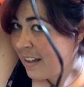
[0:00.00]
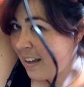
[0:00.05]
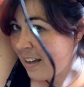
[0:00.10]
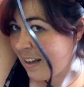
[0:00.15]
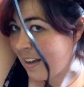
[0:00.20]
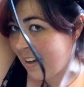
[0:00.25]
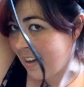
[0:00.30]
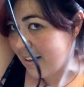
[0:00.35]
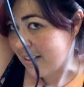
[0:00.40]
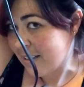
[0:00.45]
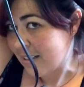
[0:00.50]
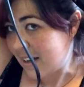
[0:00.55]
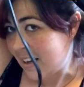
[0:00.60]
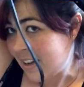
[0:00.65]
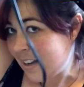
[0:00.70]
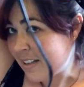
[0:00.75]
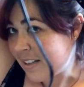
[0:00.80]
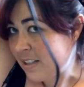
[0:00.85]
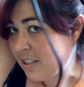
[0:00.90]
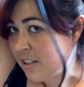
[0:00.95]
and
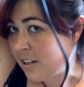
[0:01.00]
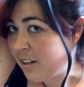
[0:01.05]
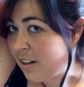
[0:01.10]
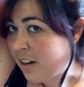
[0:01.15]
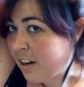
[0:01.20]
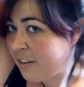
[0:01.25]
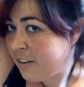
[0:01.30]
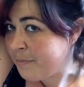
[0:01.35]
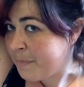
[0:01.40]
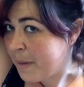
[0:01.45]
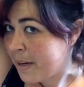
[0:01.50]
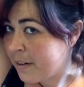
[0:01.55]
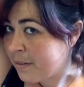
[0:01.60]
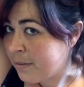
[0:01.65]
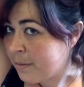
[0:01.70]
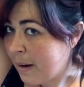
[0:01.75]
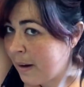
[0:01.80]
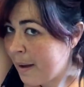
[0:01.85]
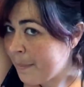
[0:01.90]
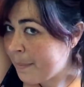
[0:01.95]
I start off by
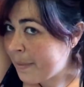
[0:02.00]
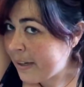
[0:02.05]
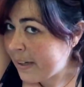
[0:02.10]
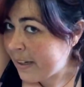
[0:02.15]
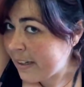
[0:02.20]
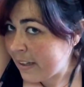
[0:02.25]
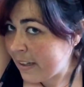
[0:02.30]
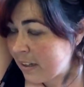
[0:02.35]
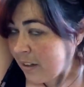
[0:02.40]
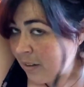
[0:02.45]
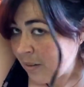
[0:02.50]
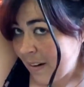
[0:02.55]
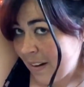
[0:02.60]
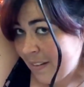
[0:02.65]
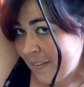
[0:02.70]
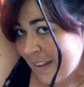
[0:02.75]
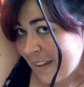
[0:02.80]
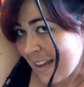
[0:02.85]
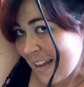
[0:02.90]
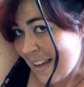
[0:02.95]
wrapping it
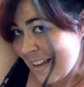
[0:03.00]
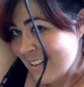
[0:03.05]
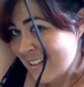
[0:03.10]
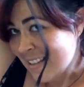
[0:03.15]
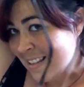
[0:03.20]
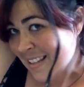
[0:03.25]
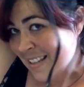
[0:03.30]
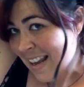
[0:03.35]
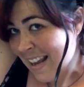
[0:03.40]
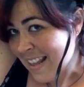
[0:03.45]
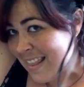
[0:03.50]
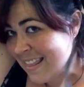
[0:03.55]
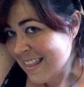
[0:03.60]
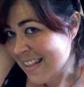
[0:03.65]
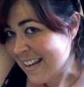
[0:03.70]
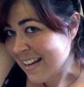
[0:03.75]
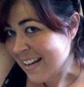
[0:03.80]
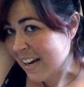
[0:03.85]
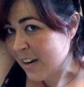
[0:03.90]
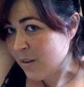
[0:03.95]
around the ends and
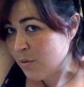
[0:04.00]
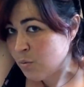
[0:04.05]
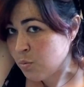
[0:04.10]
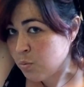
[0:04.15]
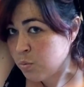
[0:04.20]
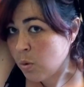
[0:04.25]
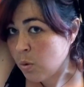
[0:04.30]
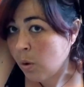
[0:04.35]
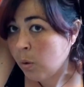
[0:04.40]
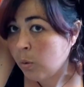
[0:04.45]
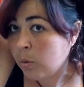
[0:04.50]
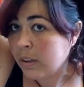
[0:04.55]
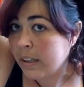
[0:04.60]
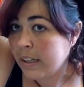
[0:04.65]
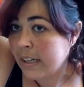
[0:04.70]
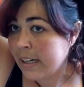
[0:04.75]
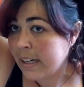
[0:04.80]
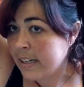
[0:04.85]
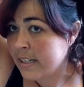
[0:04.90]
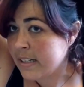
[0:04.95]
then I roll it
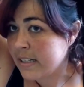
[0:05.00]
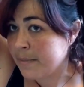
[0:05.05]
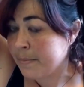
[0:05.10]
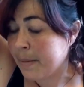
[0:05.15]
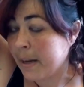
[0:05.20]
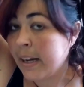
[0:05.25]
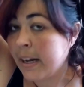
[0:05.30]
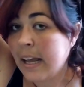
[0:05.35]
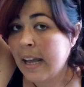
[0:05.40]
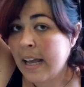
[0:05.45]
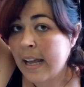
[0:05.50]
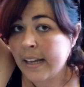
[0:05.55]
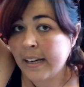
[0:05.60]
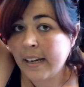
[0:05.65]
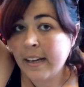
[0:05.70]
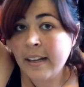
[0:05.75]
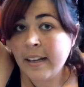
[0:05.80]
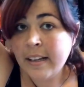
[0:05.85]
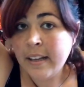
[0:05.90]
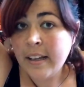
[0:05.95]
into my head.
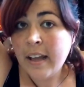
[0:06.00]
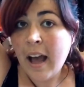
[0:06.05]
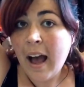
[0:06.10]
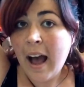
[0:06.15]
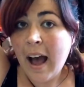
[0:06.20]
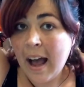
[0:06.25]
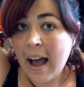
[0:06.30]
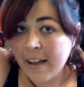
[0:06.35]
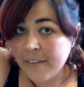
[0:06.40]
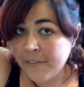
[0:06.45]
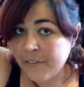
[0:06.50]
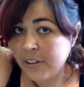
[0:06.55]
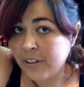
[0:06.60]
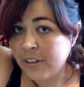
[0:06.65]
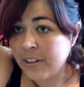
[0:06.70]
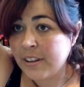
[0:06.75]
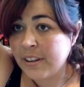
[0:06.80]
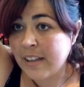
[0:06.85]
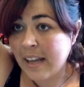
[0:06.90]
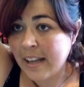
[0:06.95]
I feel
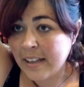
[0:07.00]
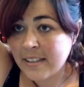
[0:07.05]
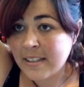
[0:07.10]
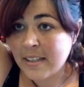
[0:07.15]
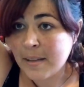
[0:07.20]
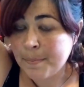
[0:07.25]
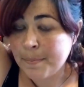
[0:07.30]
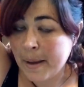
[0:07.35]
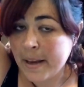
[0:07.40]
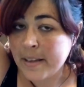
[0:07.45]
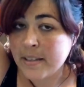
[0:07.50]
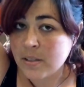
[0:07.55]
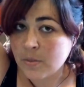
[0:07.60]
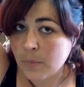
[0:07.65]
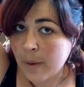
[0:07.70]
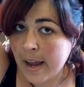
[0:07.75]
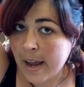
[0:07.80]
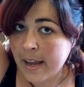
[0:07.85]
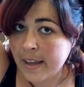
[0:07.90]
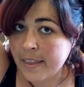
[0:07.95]
that that's the best
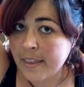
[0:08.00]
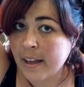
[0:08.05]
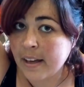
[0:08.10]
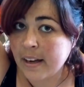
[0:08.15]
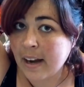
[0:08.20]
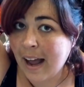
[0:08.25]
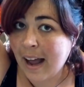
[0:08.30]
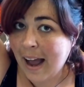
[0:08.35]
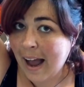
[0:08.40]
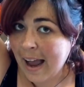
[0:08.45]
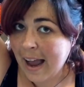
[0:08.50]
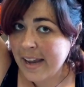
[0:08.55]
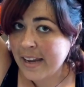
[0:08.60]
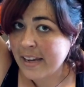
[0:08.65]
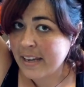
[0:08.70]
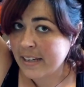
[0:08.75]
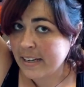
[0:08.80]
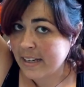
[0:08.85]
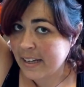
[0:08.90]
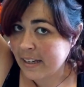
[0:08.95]
way that I
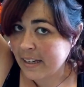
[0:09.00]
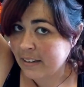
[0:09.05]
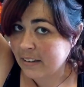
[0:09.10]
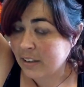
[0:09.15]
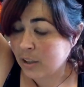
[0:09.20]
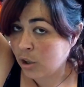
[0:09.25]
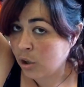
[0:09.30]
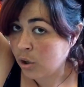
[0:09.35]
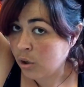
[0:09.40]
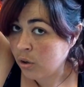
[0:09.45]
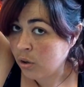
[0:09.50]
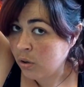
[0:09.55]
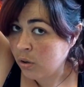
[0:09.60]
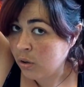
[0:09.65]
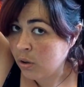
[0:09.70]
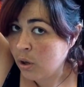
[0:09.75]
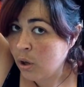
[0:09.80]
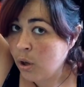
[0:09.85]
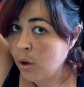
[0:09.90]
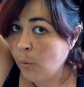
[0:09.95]
can get the curl
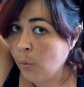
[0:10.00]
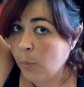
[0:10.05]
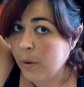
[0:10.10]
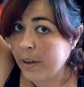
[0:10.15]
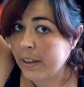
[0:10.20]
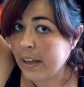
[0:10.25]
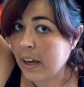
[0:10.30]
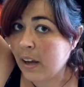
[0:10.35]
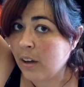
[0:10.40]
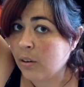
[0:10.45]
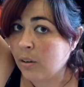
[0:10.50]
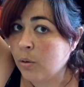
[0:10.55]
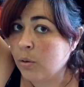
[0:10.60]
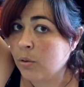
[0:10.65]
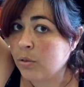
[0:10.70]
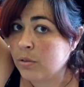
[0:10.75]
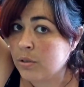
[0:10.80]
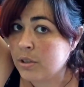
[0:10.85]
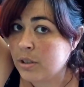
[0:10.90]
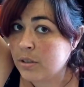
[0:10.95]
without
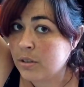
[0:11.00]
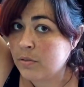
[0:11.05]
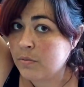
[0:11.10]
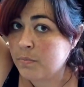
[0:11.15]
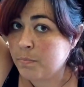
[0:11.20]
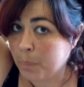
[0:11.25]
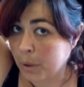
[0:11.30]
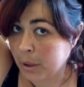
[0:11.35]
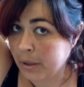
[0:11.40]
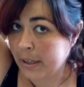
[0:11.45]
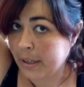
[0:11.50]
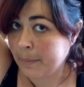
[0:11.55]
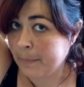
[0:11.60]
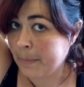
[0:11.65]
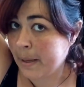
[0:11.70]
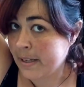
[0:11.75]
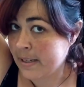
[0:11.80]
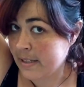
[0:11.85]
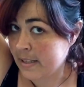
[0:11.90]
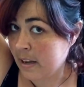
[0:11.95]
burning
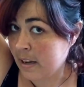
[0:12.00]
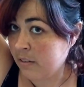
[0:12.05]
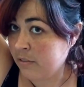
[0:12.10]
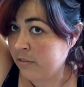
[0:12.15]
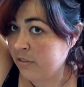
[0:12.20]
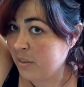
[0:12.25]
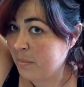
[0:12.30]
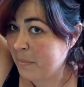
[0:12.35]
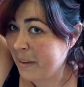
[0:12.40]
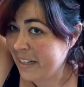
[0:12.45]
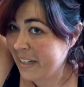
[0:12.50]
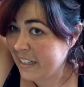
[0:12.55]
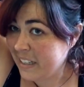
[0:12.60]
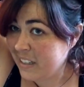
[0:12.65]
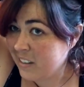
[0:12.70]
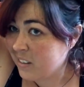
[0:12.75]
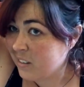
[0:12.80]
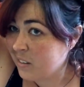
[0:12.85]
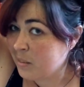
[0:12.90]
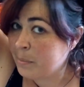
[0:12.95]
myself. My
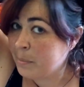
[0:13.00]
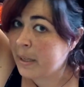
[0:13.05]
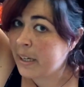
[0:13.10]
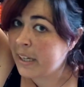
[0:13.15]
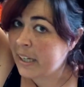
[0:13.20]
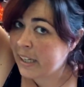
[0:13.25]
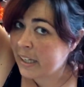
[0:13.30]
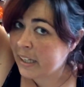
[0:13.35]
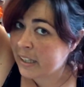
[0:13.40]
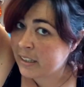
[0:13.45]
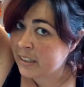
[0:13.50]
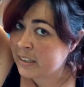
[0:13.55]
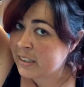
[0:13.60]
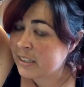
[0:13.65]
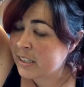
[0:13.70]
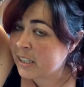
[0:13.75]
ear, my hand,